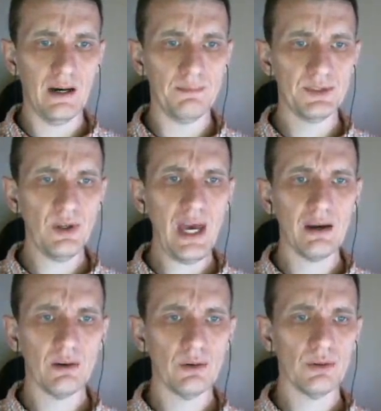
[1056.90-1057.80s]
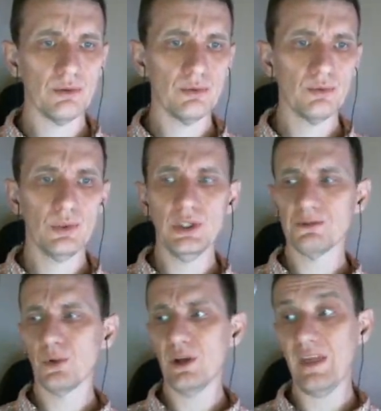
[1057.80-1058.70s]
So yeah, we'll look
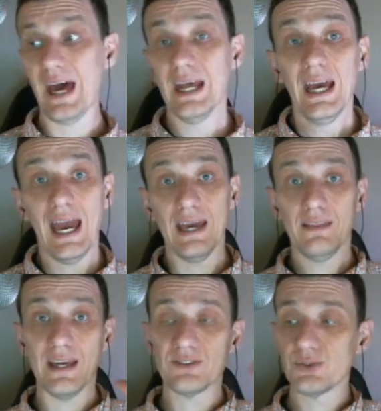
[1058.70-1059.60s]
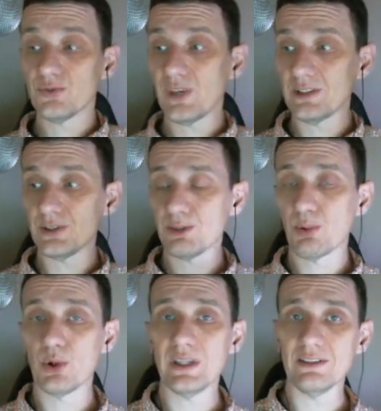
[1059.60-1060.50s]
forward to that. Hey, thanks for the
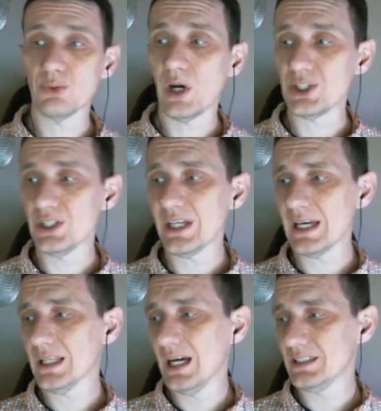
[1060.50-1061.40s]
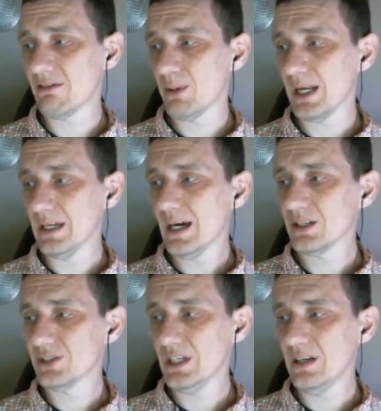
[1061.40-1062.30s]
support. Thanks for watching. Tight lines, everybody. I'll
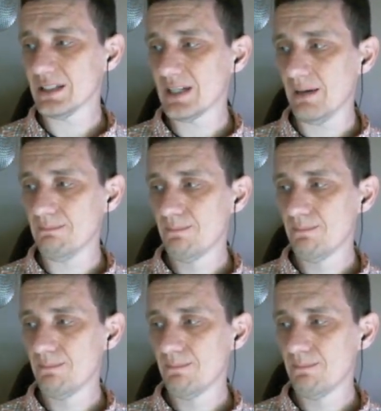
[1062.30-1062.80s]
see you next time.